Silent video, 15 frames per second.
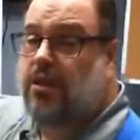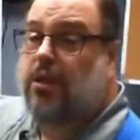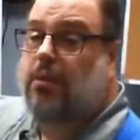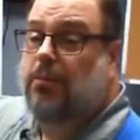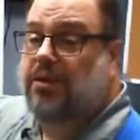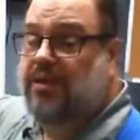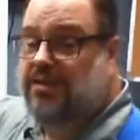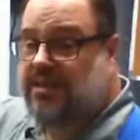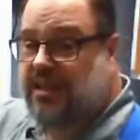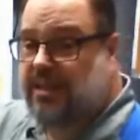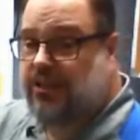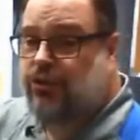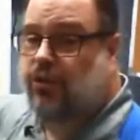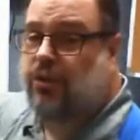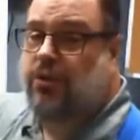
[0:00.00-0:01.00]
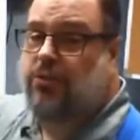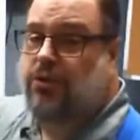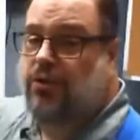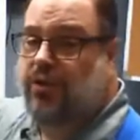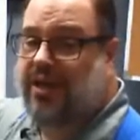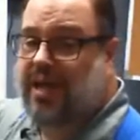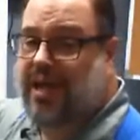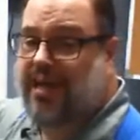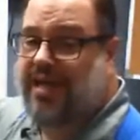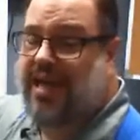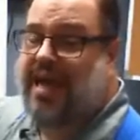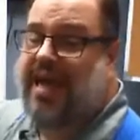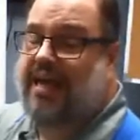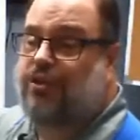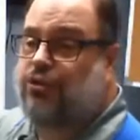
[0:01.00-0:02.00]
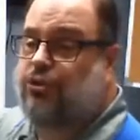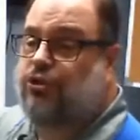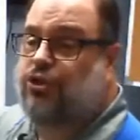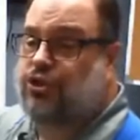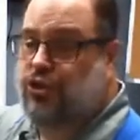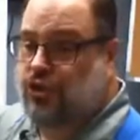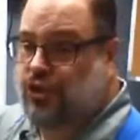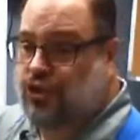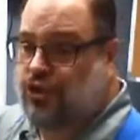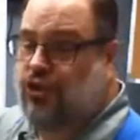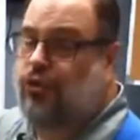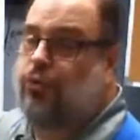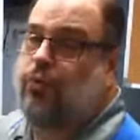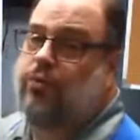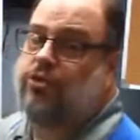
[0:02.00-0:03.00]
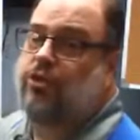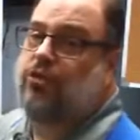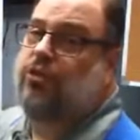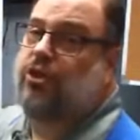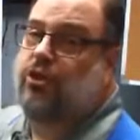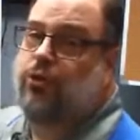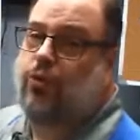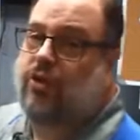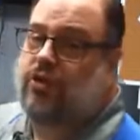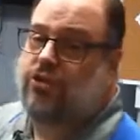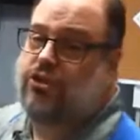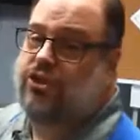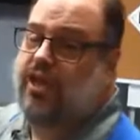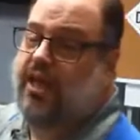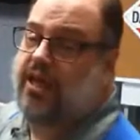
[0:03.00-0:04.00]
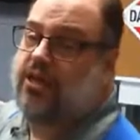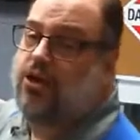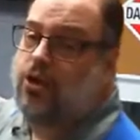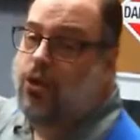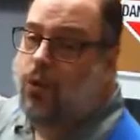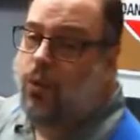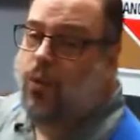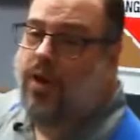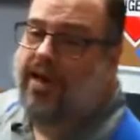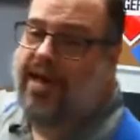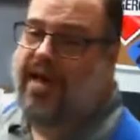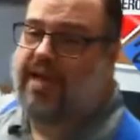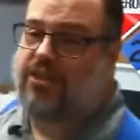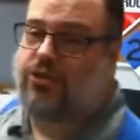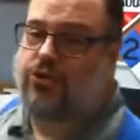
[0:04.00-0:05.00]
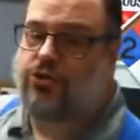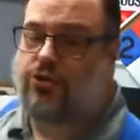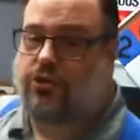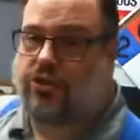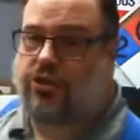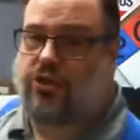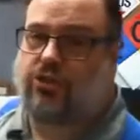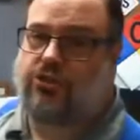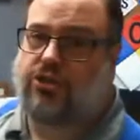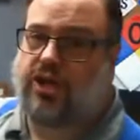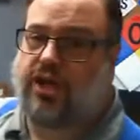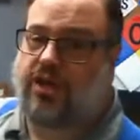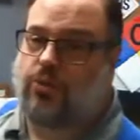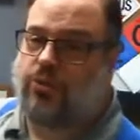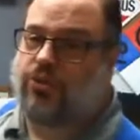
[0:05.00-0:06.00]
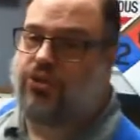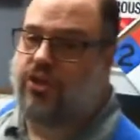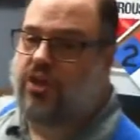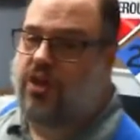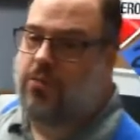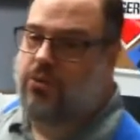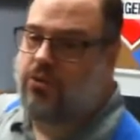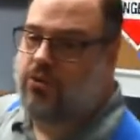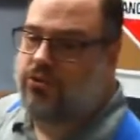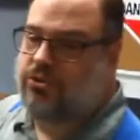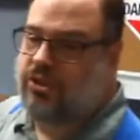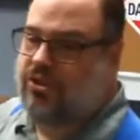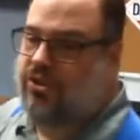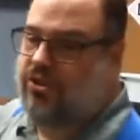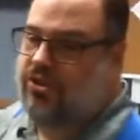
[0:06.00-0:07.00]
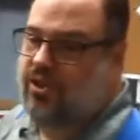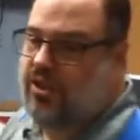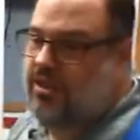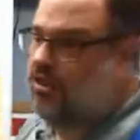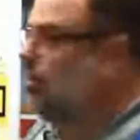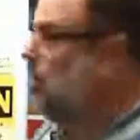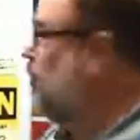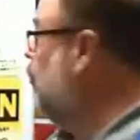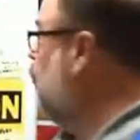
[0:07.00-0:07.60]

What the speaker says: Because these are communicating hazards to you so that you understand what hazards are associated with the chemicals and the things that you're